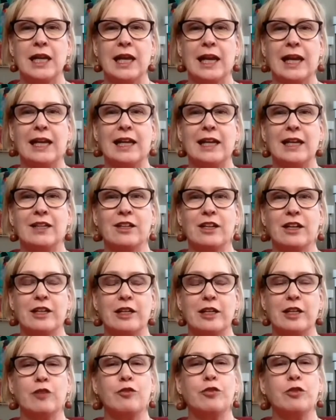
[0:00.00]
And uh,
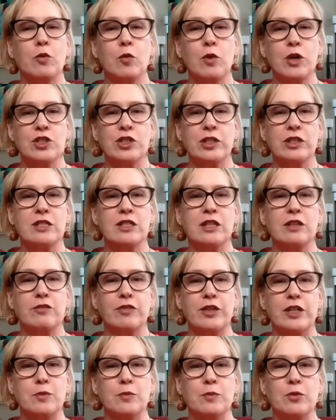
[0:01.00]
if you're watching this on
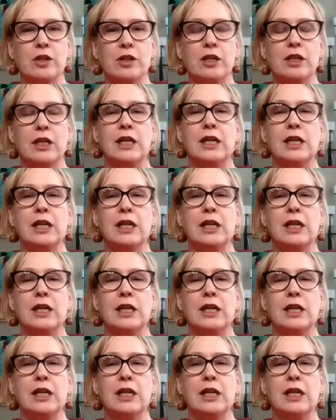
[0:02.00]
Facebook,